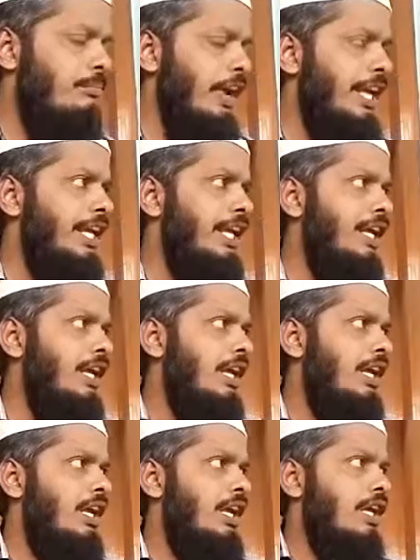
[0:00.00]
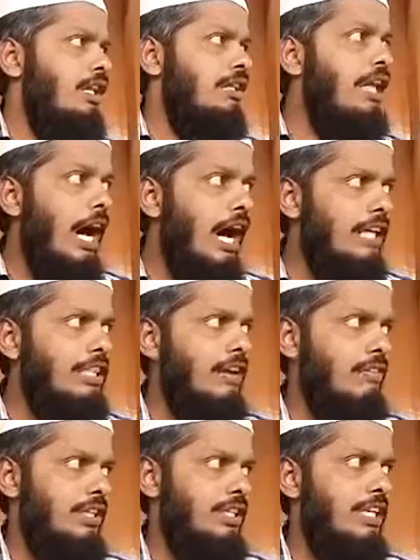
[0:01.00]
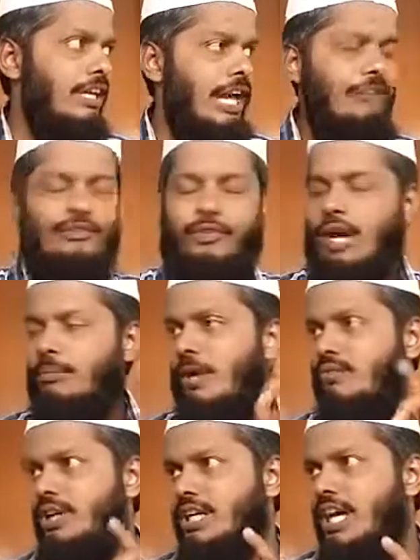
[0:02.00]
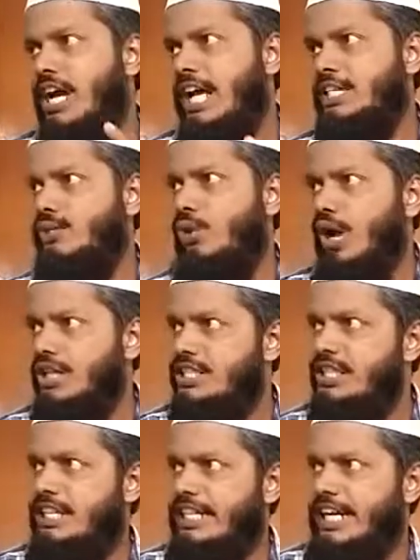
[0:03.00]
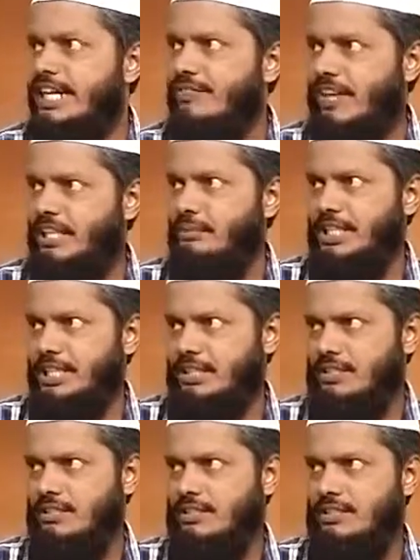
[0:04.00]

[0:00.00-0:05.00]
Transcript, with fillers: Why? The other word, the former word, has got a different meaning.